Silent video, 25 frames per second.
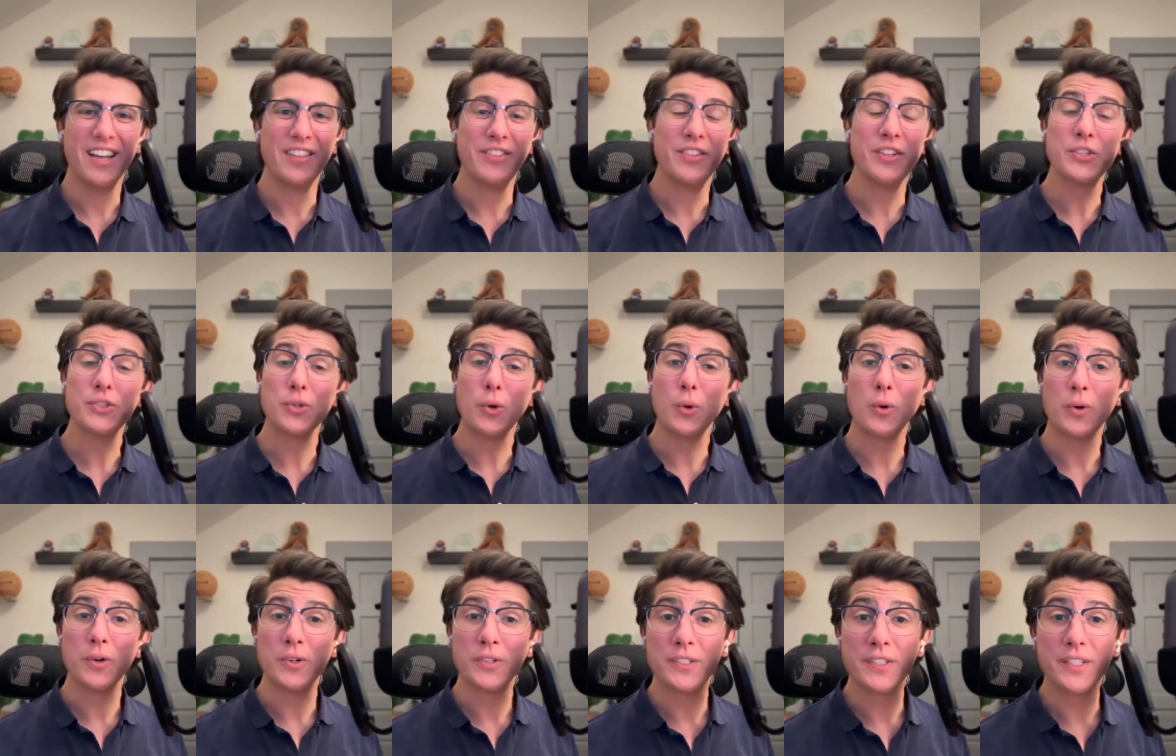This
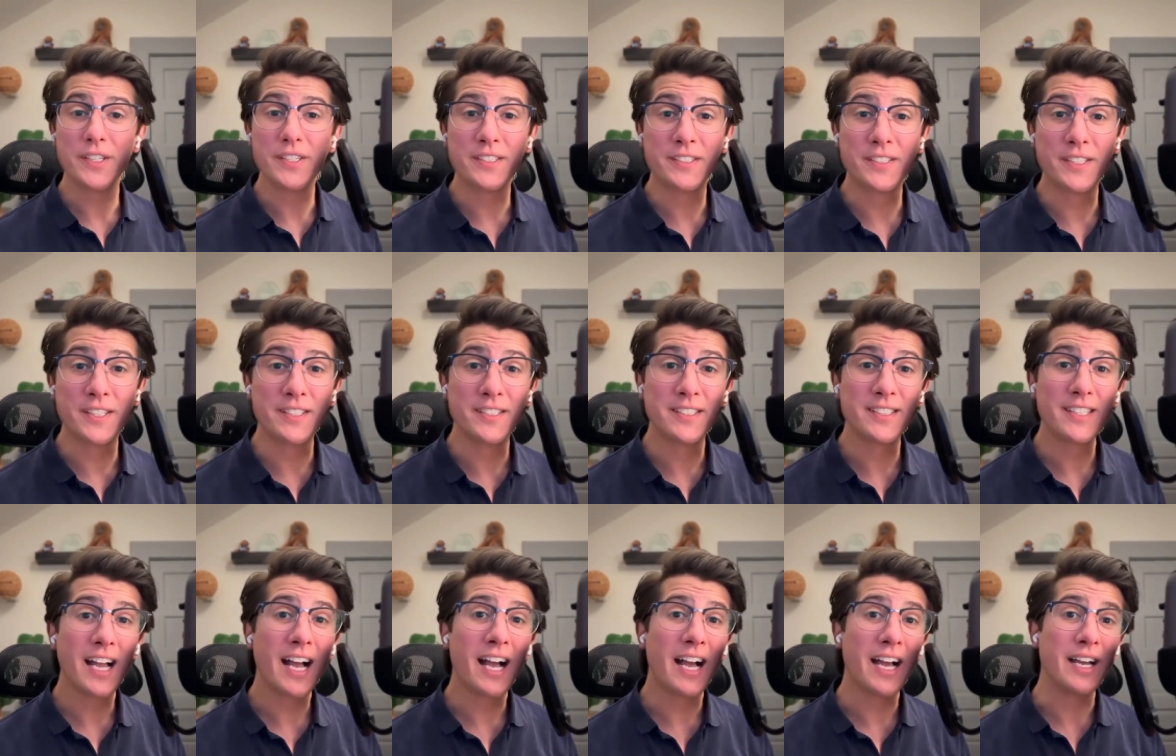course is
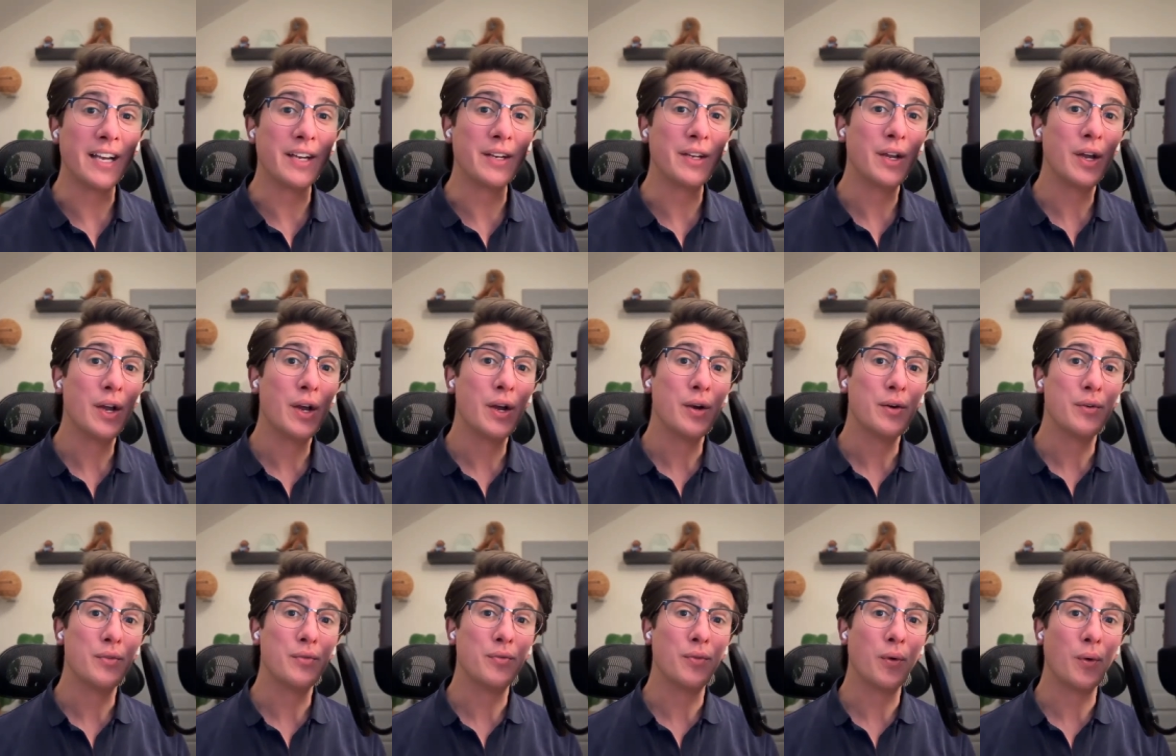designed
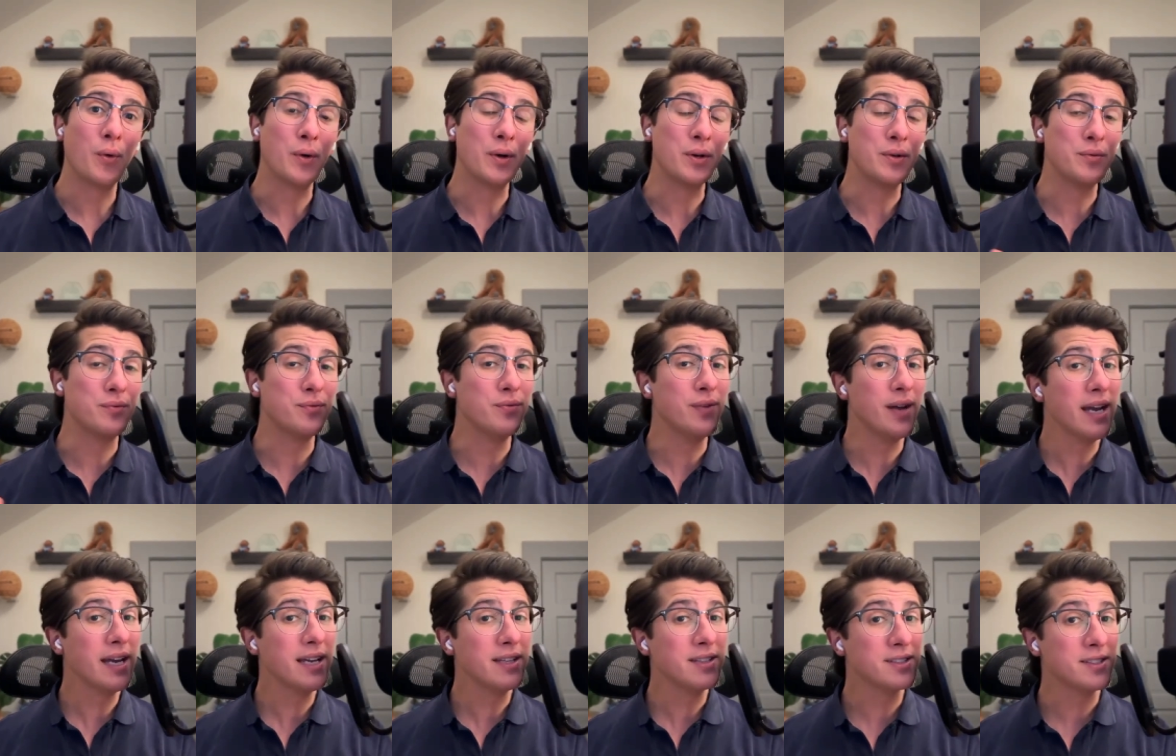for
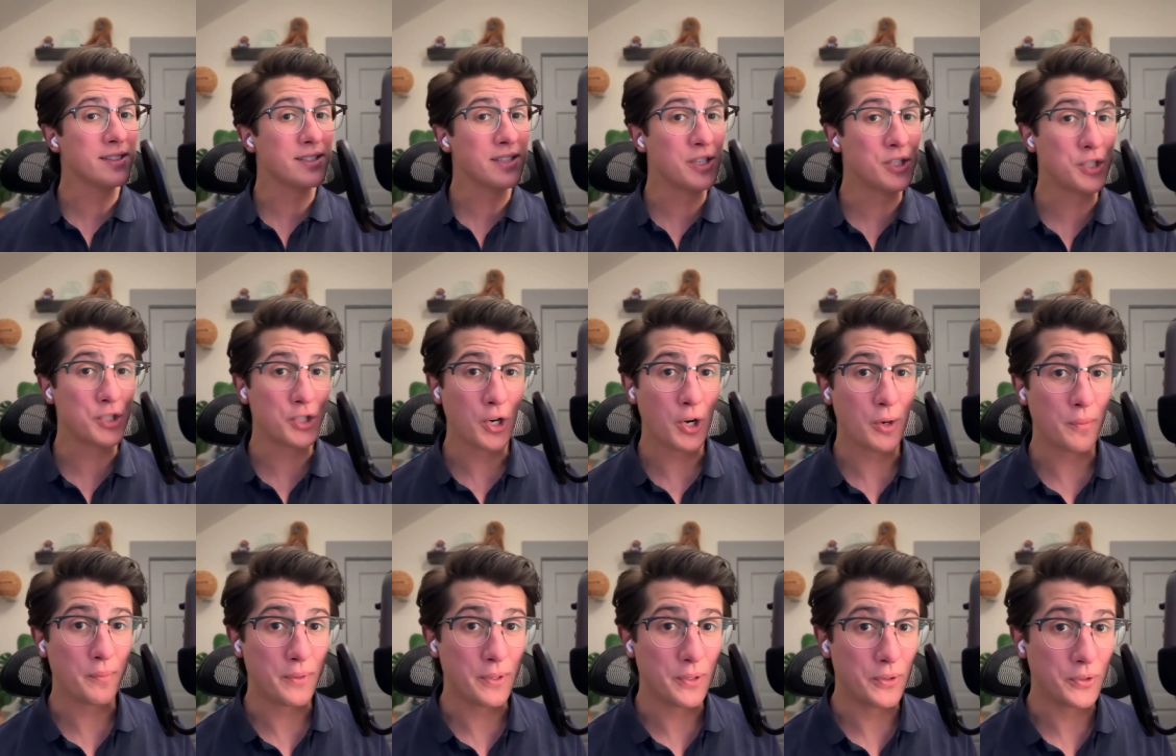advanced C#
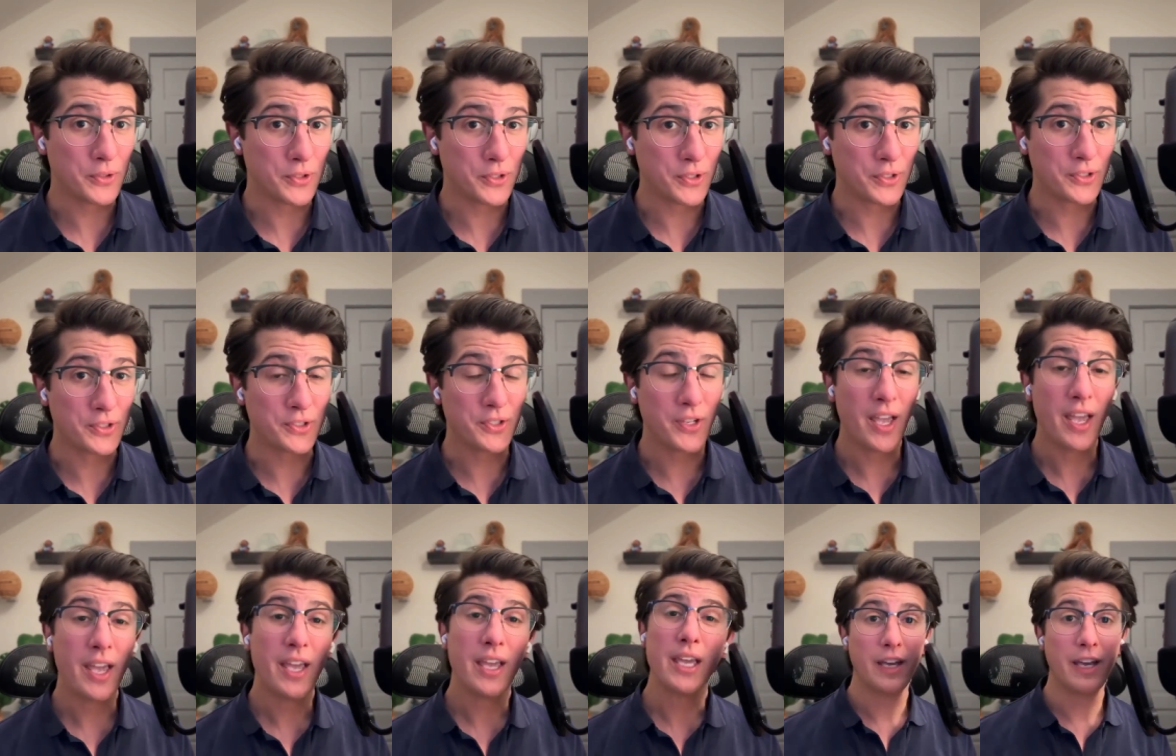users.
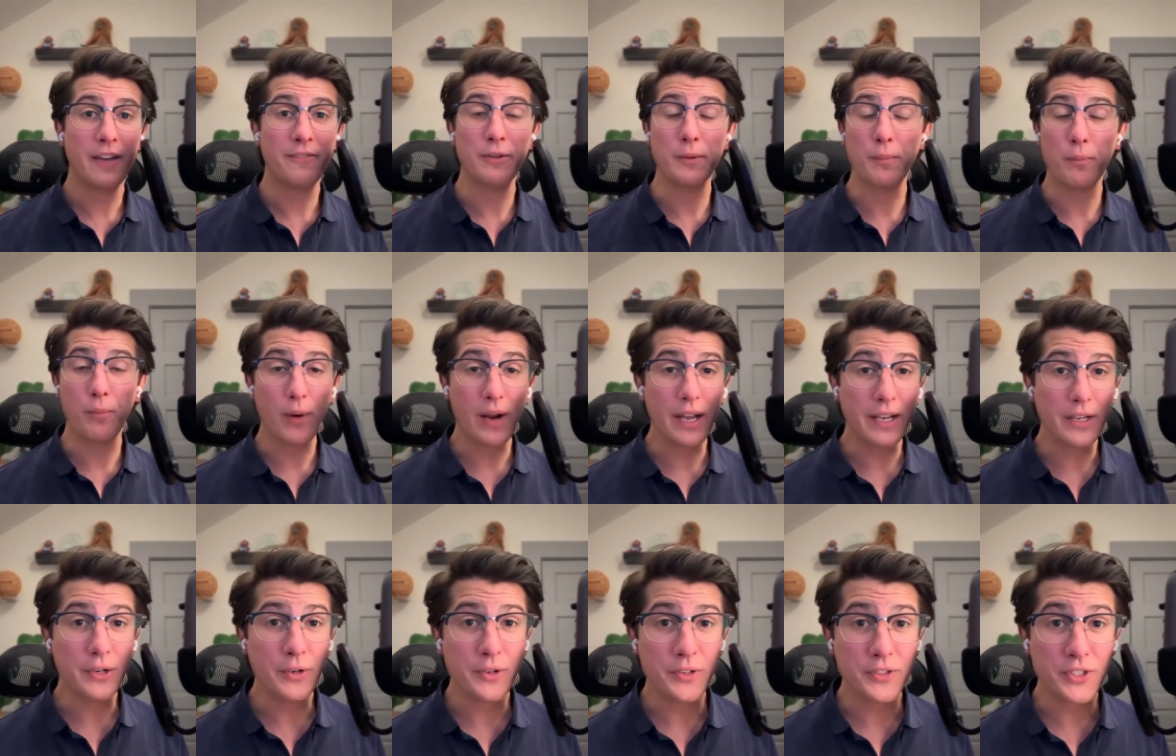If you're
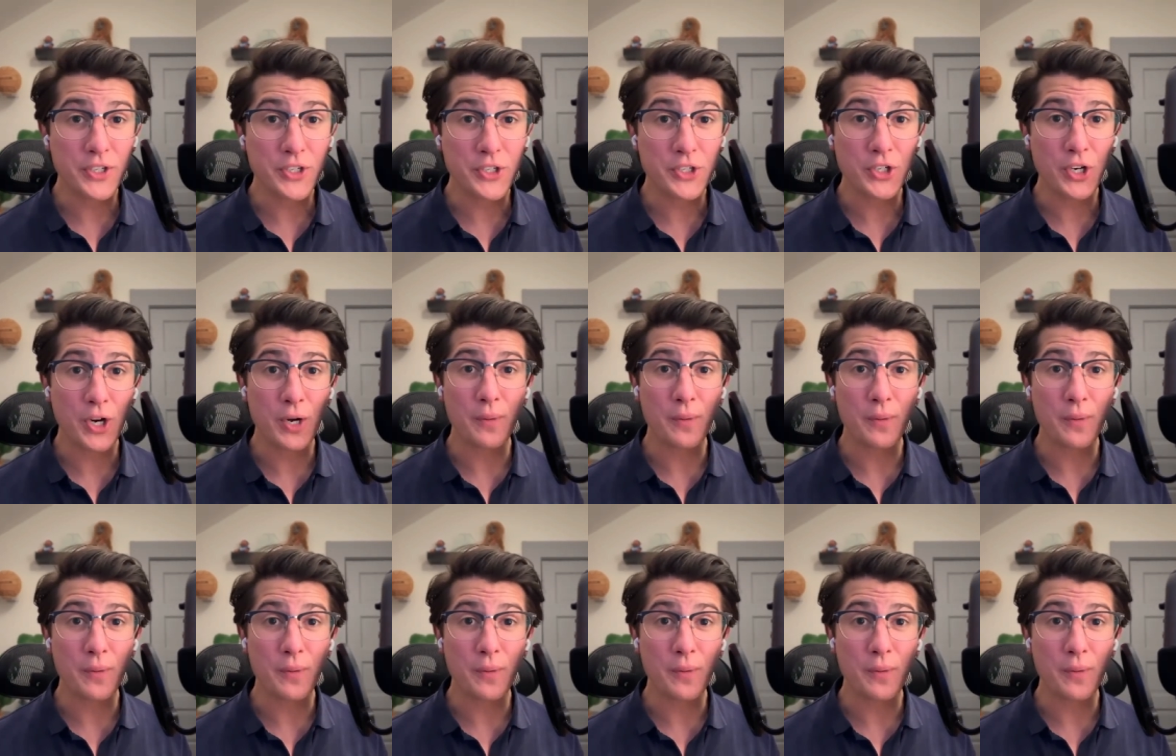brand new to C#,